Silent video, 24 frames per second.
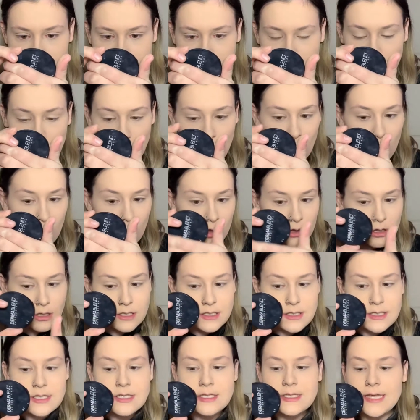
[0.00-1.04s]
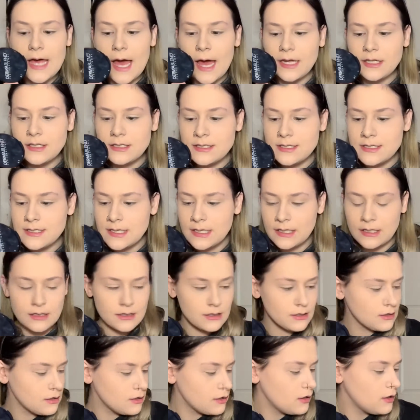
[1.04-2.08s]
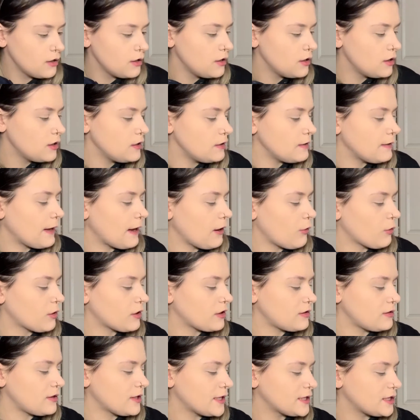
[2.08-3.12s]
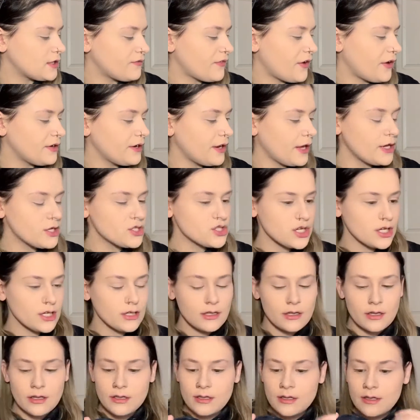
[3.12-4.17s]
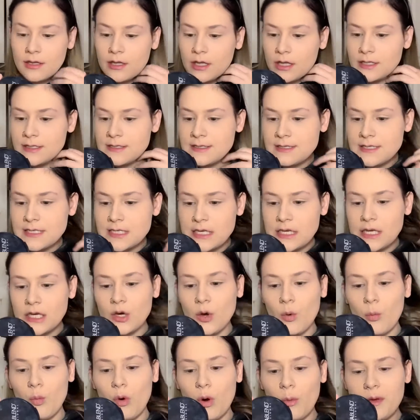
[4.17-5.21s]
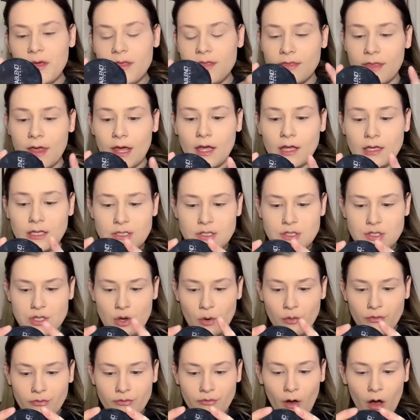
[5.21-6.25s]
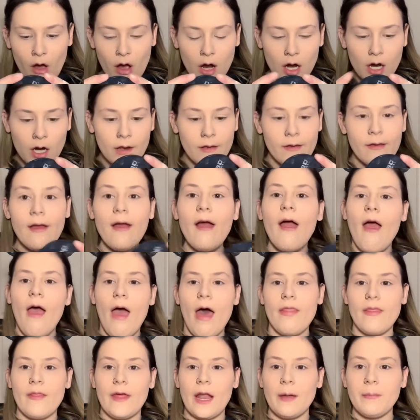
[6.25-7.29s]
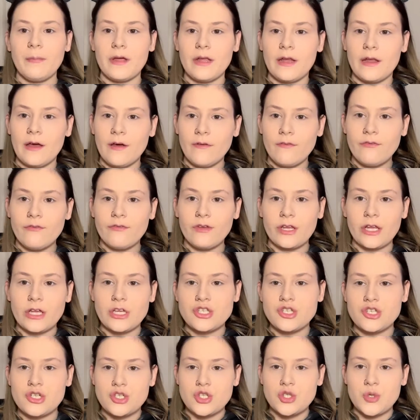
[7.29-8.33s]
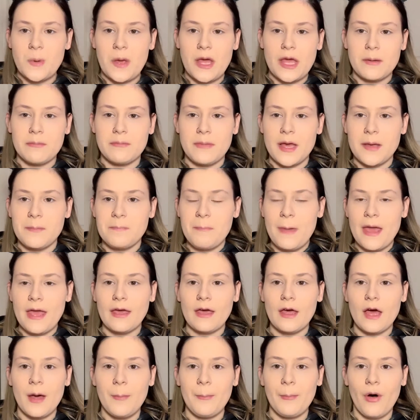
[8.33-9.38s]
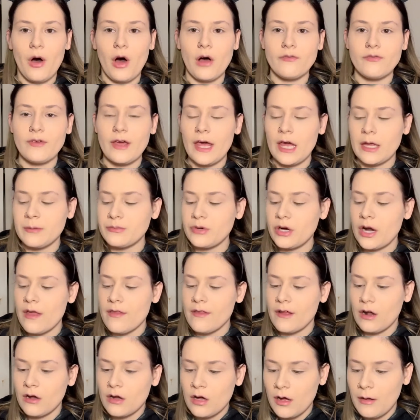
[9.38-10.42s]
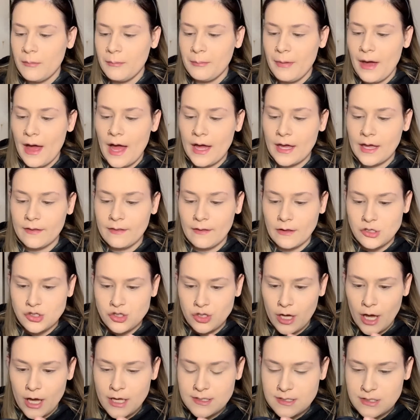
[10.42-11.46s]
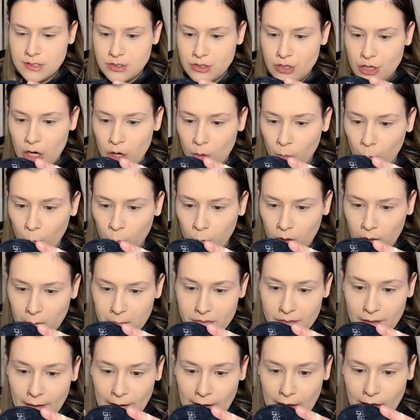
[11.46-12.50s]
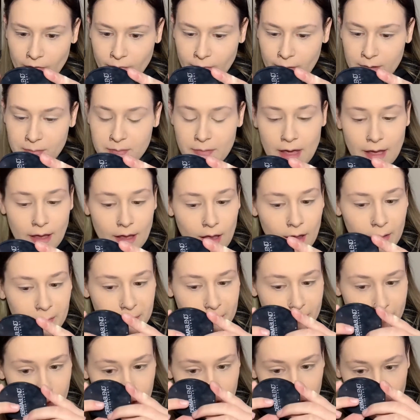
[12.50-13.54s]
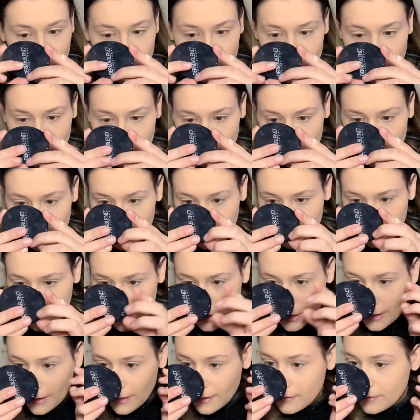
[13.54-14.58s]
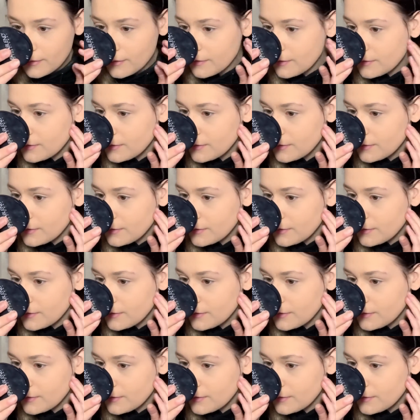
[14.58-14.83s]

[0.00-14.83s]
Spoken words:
is all set. Now we're gonna look at the foundation and see what we think so far. And then I'm gonna finish doing my makeup off camera, and then I'll come back and let you guys know what I'm thinking of my makeup. But